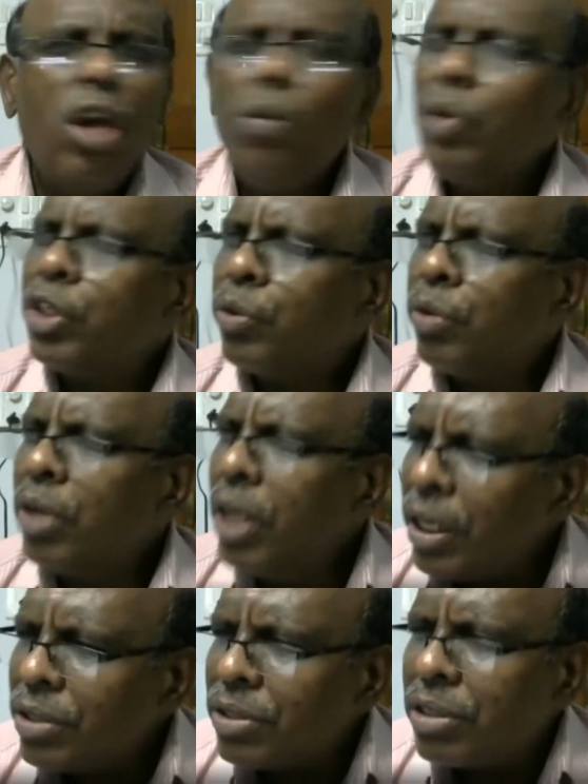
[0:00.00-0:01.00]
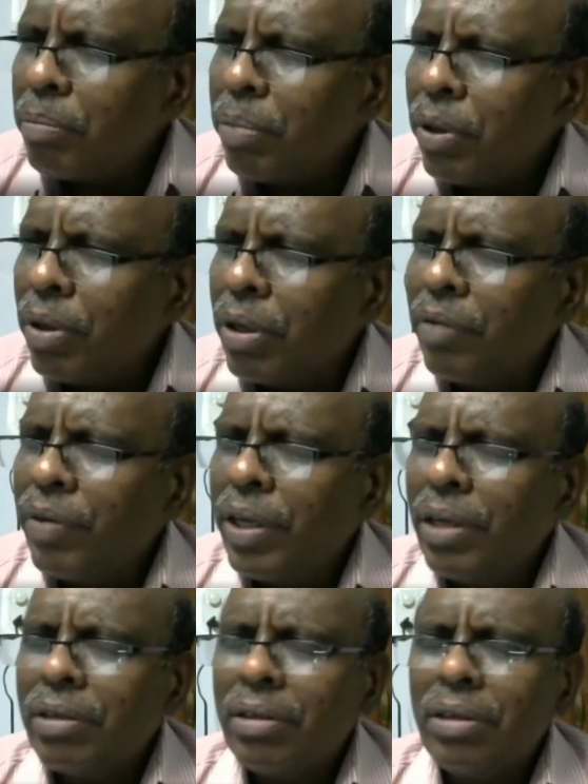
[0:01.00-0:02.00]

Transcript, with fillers: We should lead a simple living.